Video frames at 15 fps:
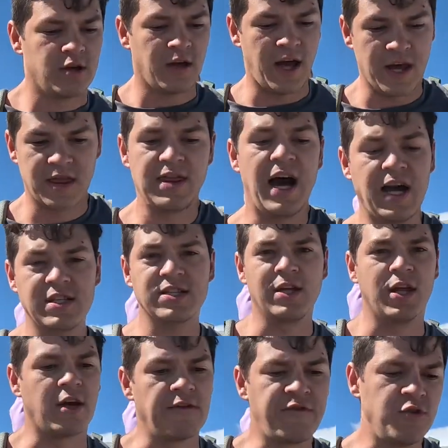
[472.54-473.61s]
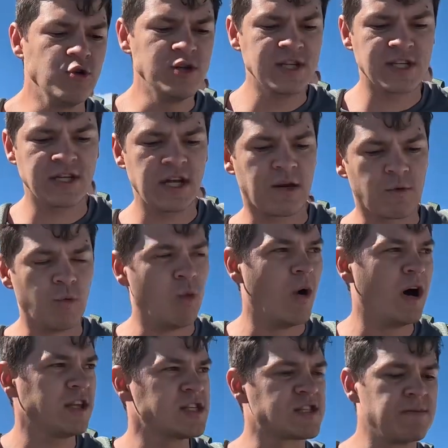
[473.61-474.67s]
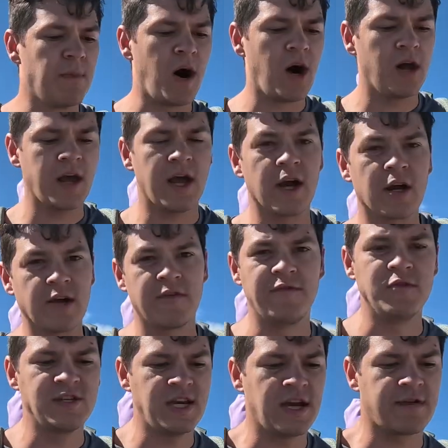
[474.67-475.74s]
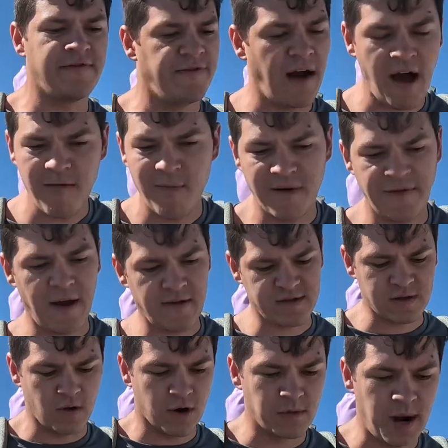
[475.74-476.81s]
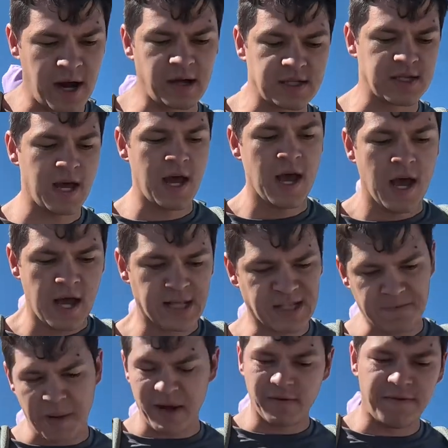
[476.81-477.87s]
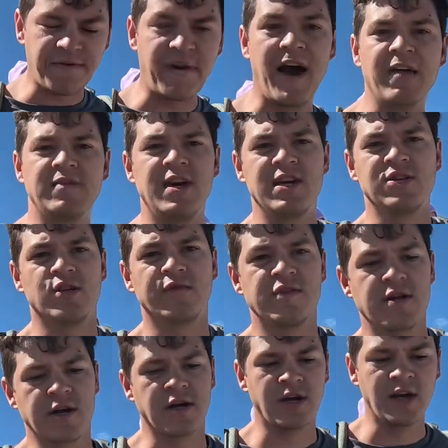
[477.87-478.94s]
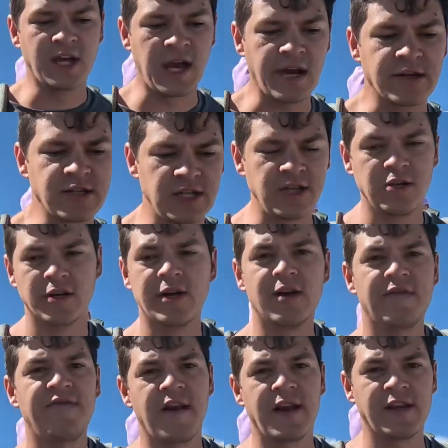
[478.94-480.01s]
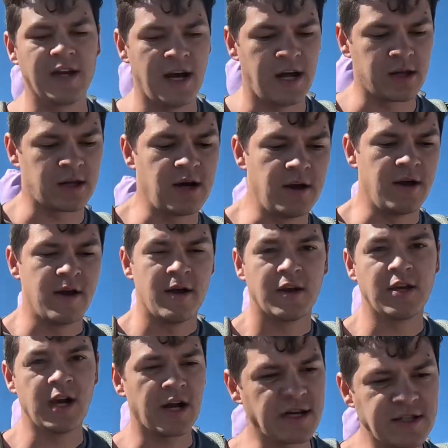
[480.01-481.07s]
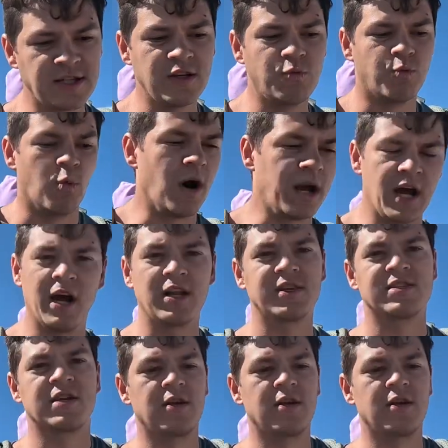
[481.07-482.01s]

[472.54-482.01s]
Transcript: And that's like, if you just take one small area, if you take 5x5 square miles and spend 5 days over there, guaranteed you're gonna find elk. Guaranteed one elk is